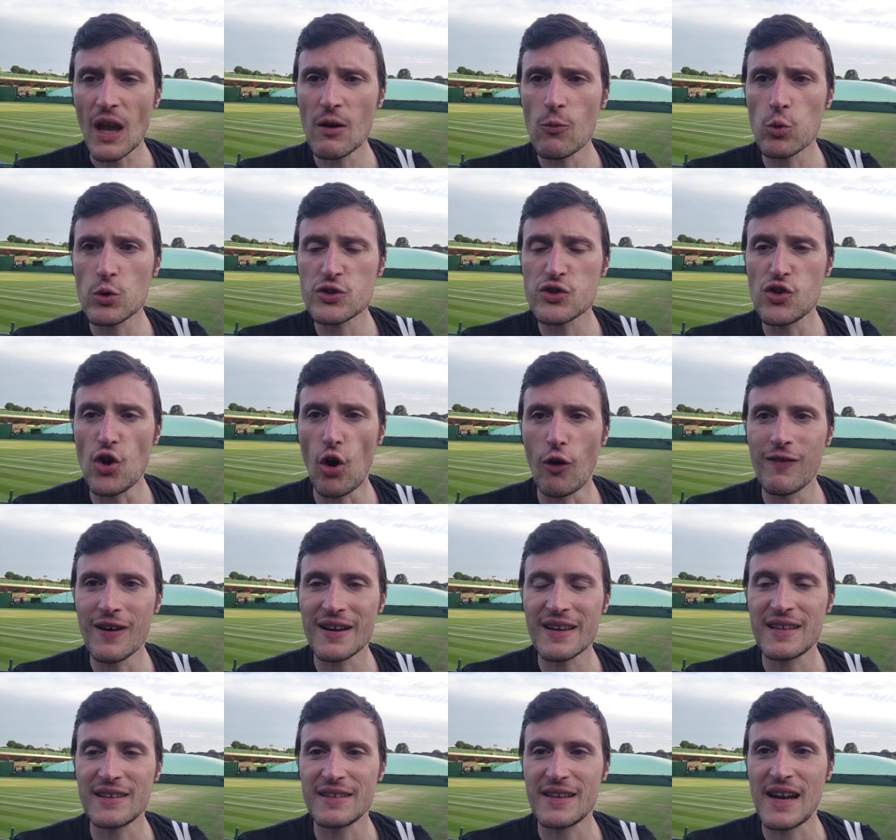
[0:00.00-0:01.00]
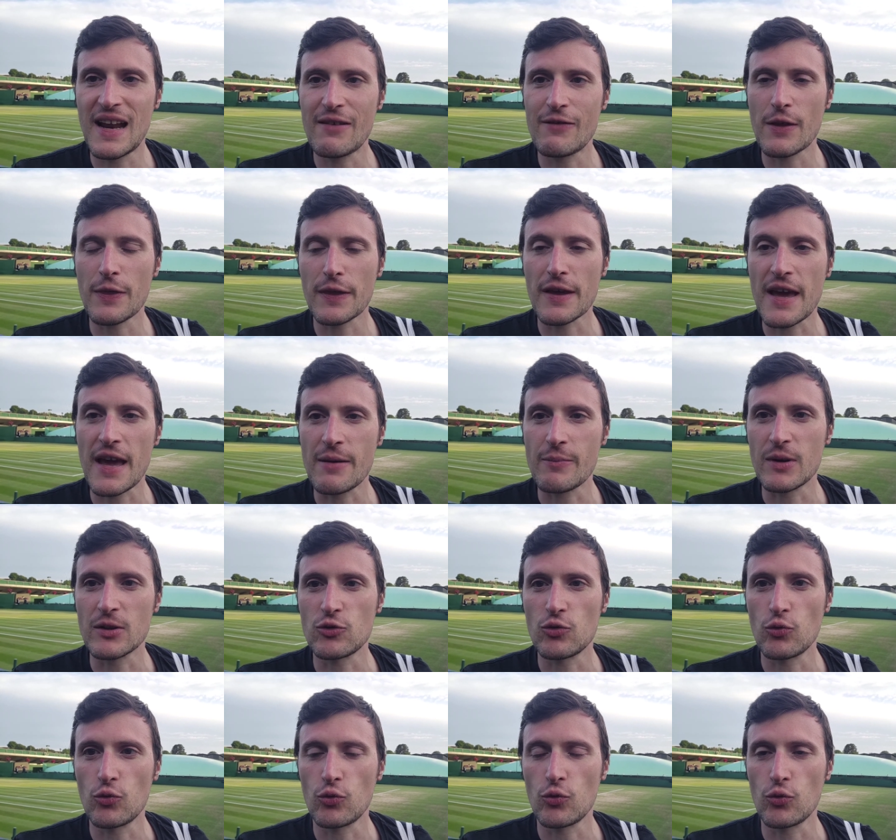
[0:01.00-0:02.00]
was Novak in the 11th game
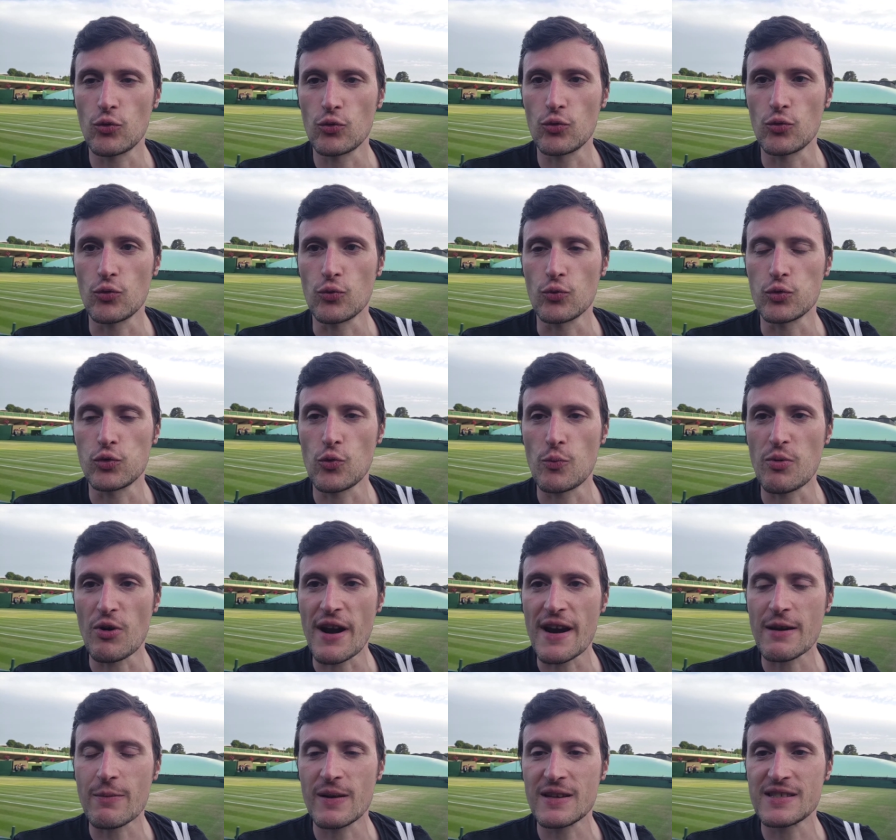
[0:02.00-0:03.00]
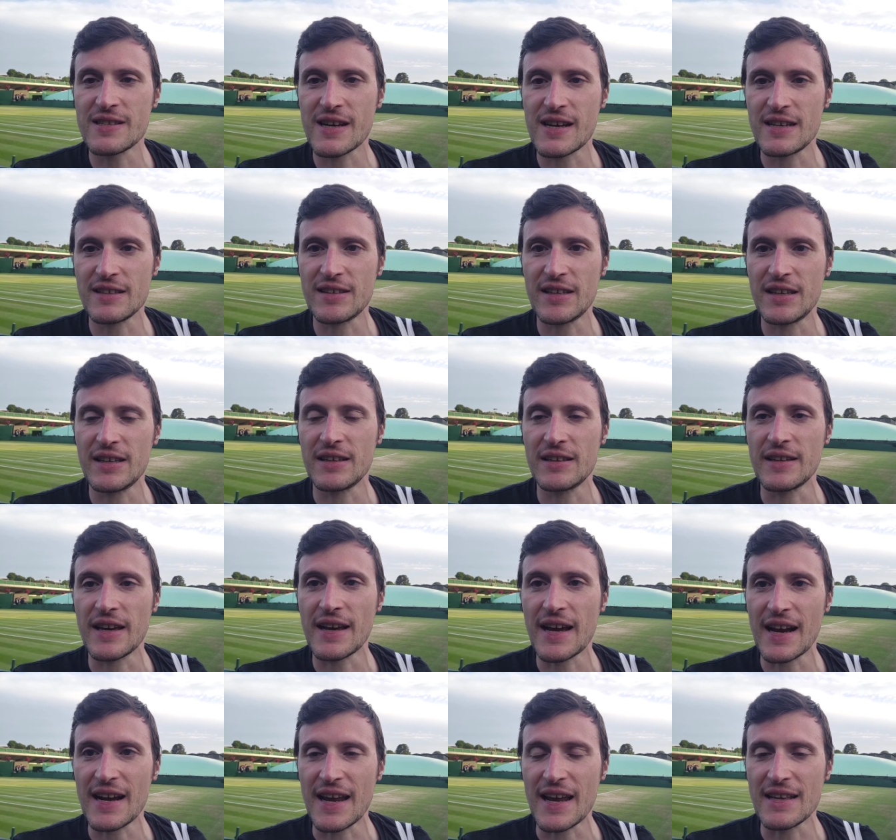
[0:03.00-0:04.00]
to to break basically the, the
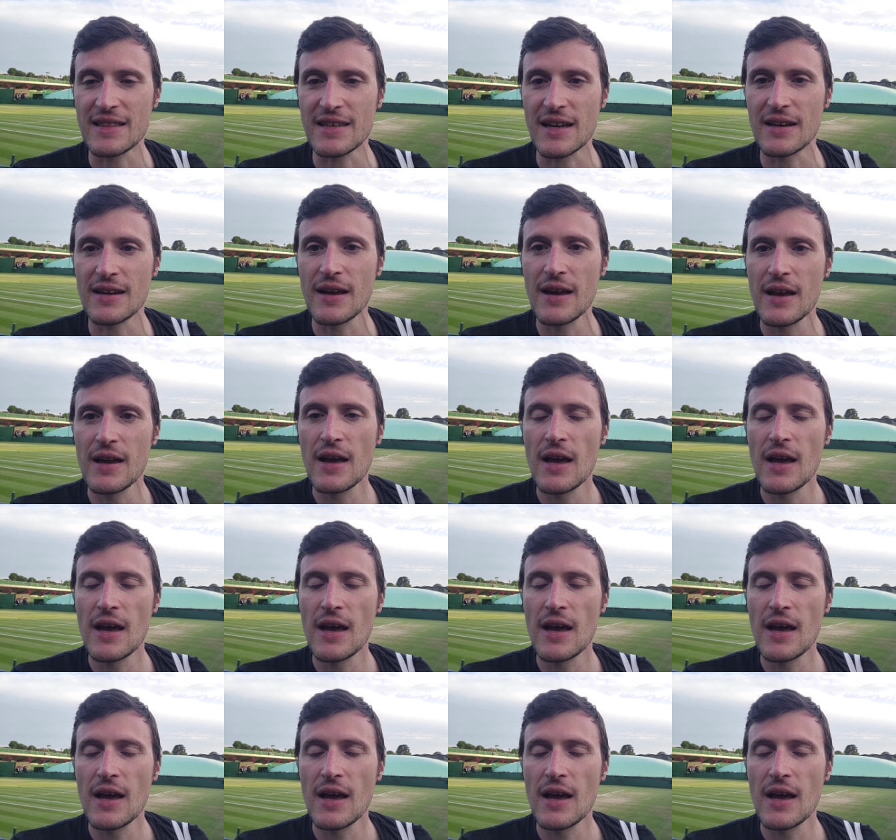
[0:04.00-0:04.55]
Canadian,